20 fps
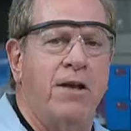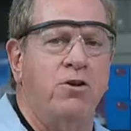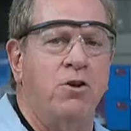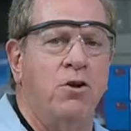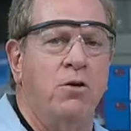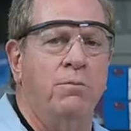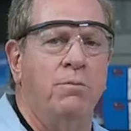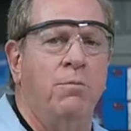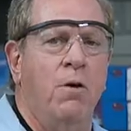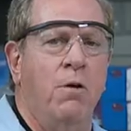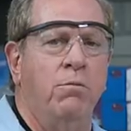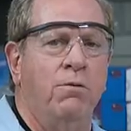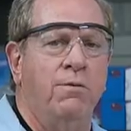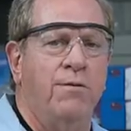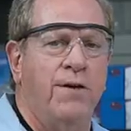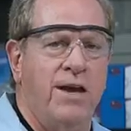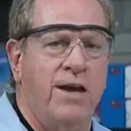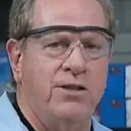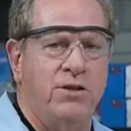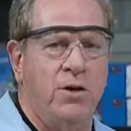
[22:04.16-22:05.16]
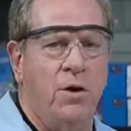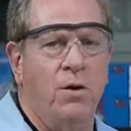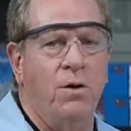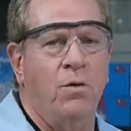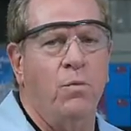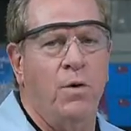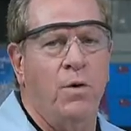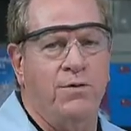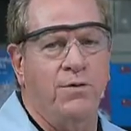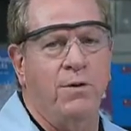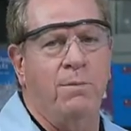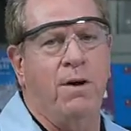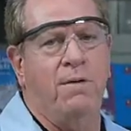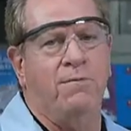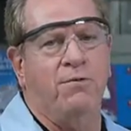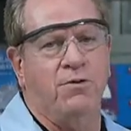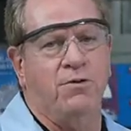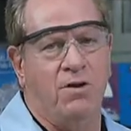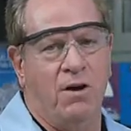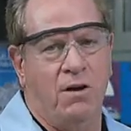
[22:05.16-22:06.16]
to your mobile phase with the
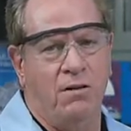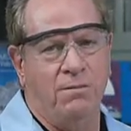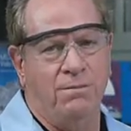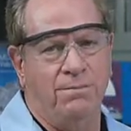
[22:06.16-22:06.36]
buffer salt.